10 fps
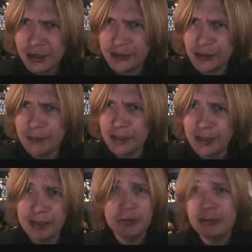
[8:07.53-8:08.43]
I don't mean
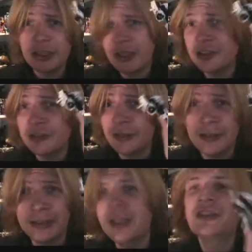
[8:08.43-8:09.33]
that he was retarded or
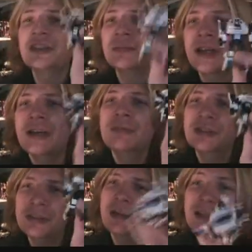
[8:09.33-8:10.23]
anything, I just mean I
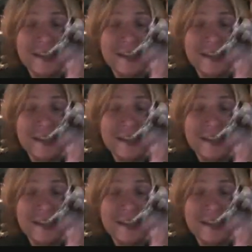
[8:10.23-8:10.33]
wanted to...